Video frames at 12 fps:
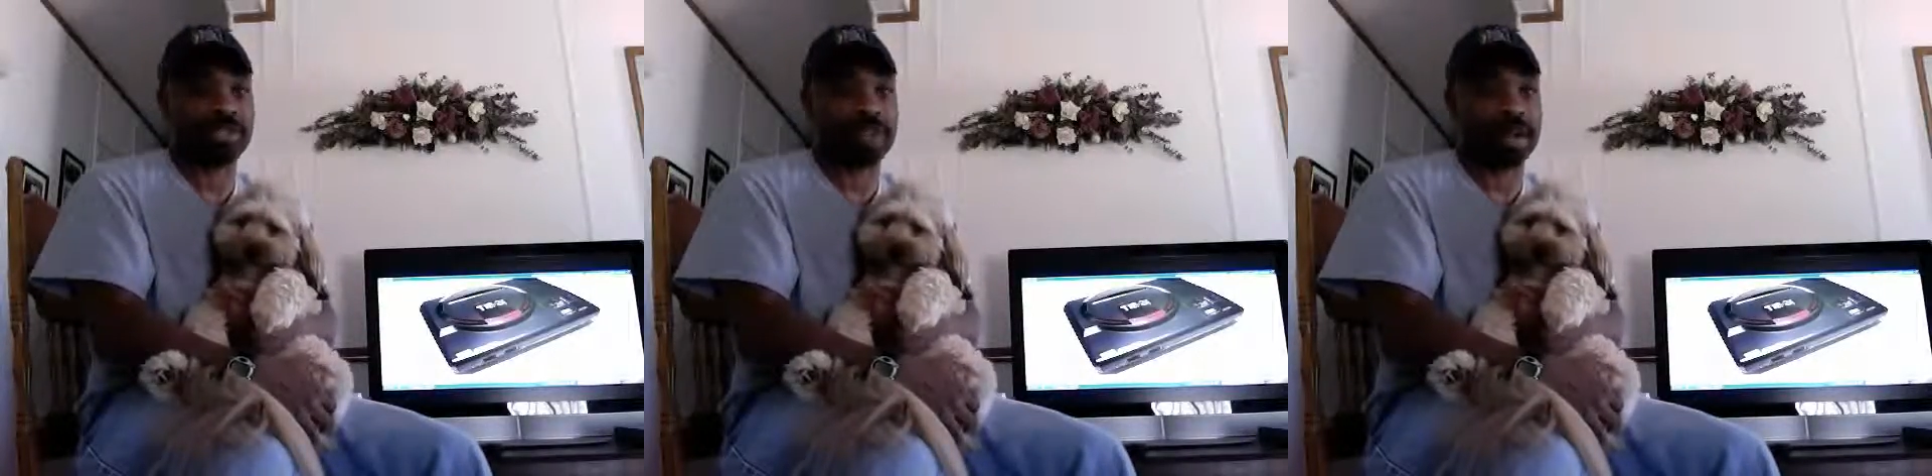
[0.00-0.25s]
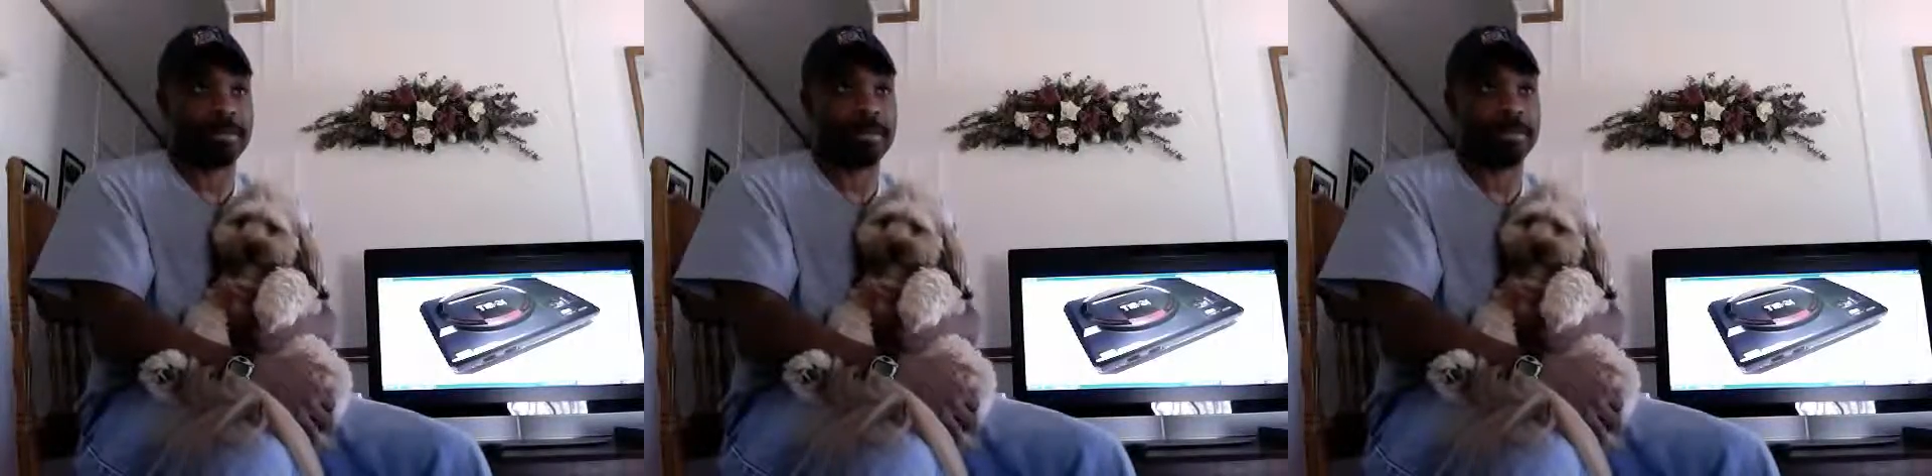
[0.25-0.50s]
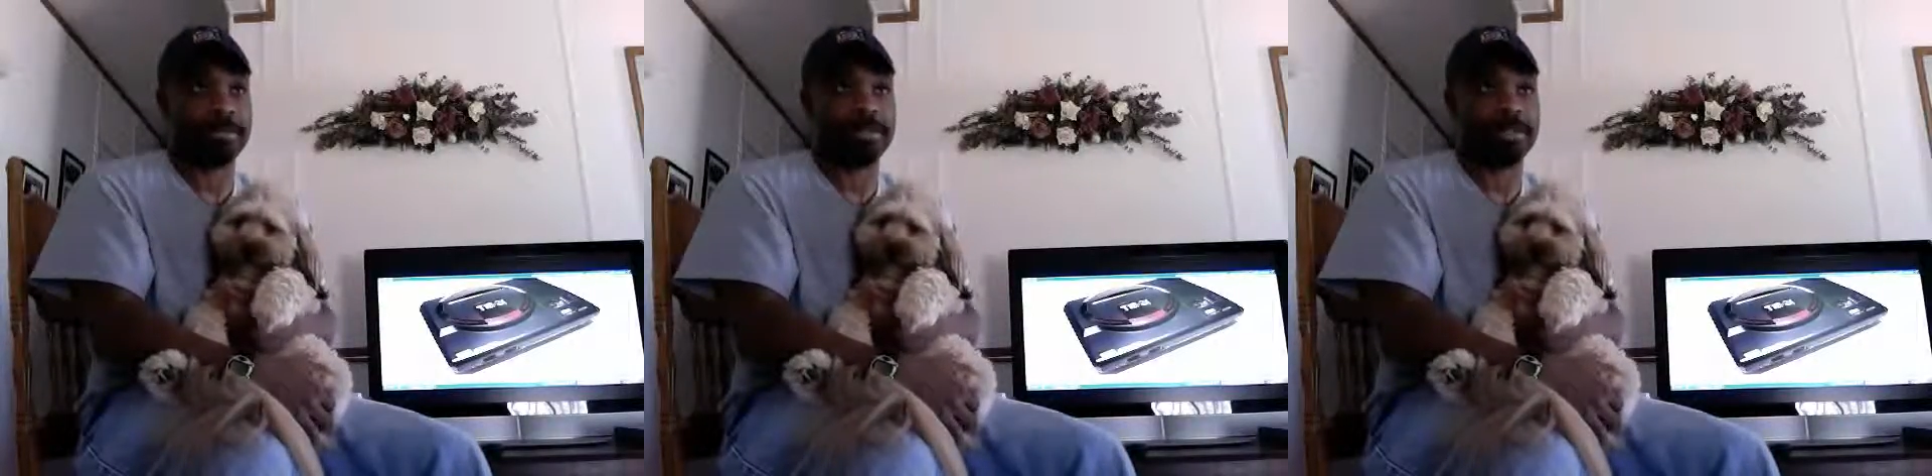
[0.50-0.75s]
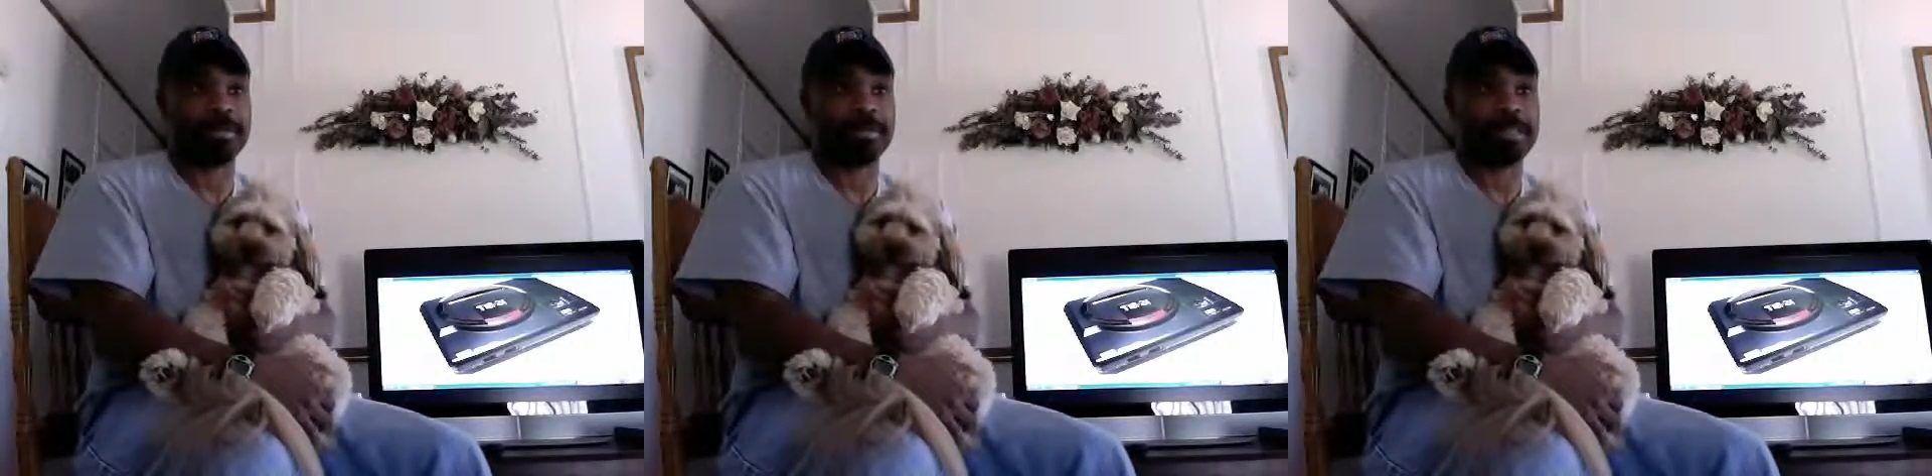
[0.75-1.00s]
so I beat him to
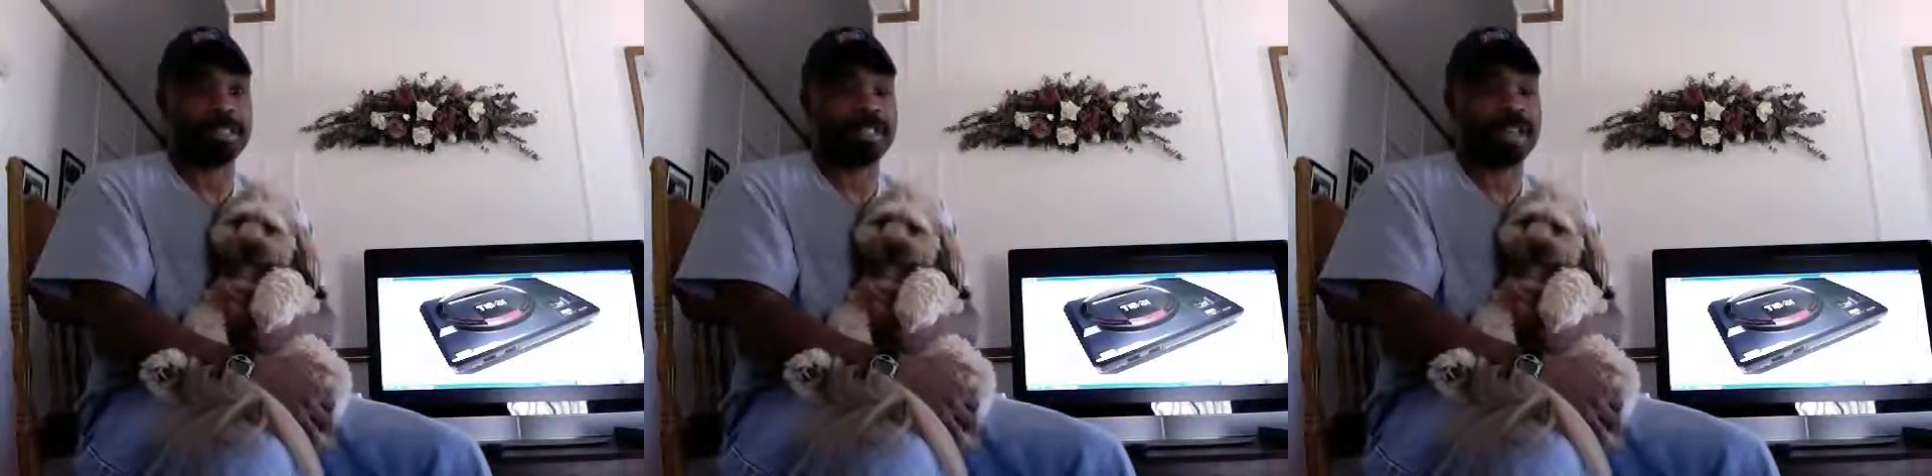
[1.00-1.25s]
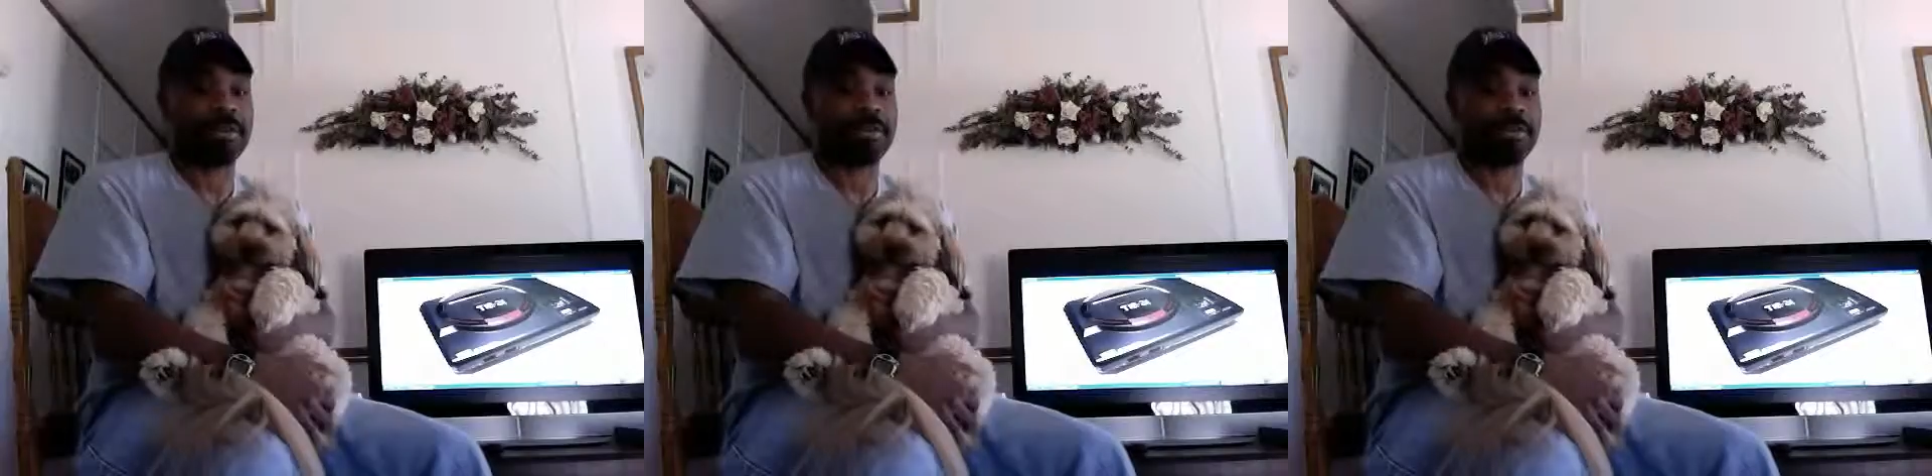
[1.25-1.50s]
the punch, and I was